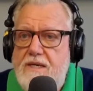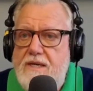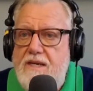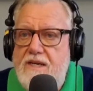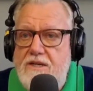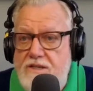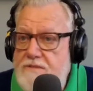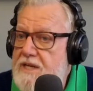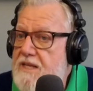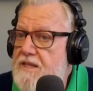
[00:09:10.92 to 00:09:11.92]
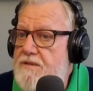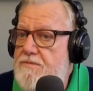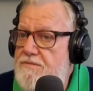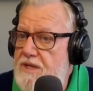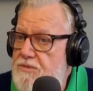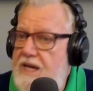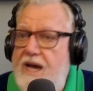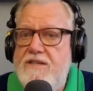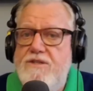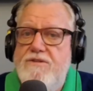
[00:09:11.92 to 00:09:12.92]
It could be that we
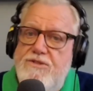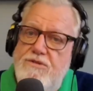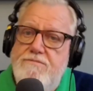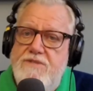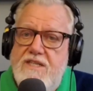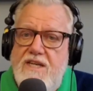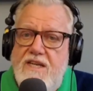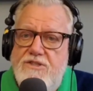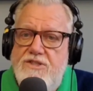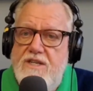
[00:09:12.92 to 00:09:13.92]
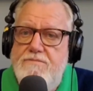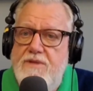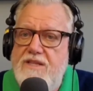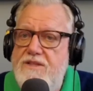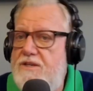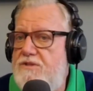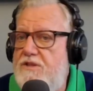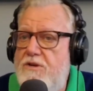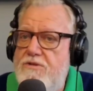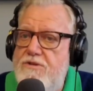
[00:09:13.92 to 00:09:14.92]
react to a Trump dictatorship like those
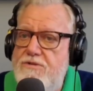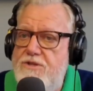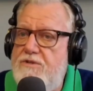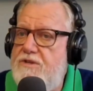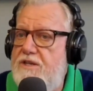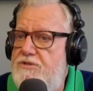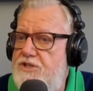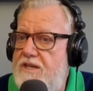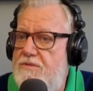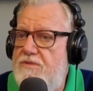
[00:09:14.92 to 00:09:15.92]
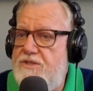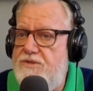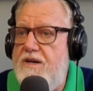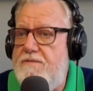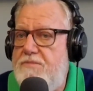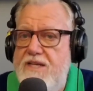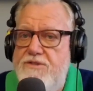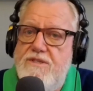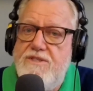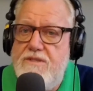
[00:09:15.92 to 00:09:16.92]
local Tokyo Chick restaurant
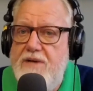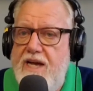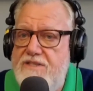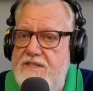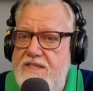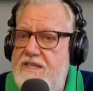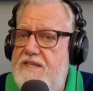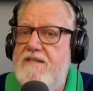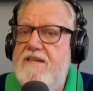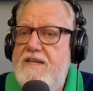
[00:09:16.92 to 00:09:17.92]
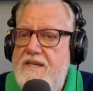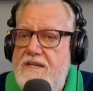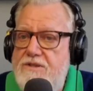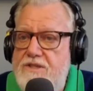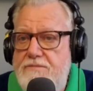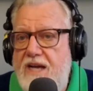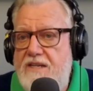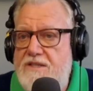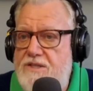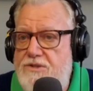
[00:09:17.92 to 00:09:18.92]
patrons in Pasadena who
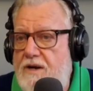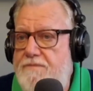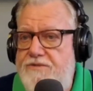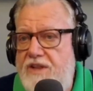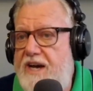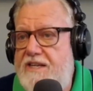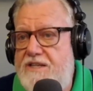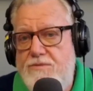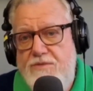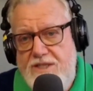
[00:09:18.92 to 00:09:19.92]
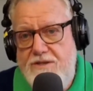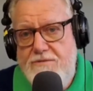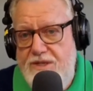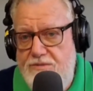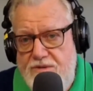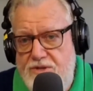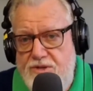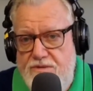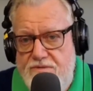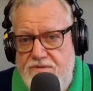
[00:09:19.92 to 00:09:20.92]
demanded the Trump flag in the window be
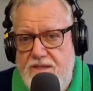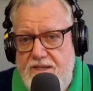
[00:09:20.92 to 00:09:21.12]
removed.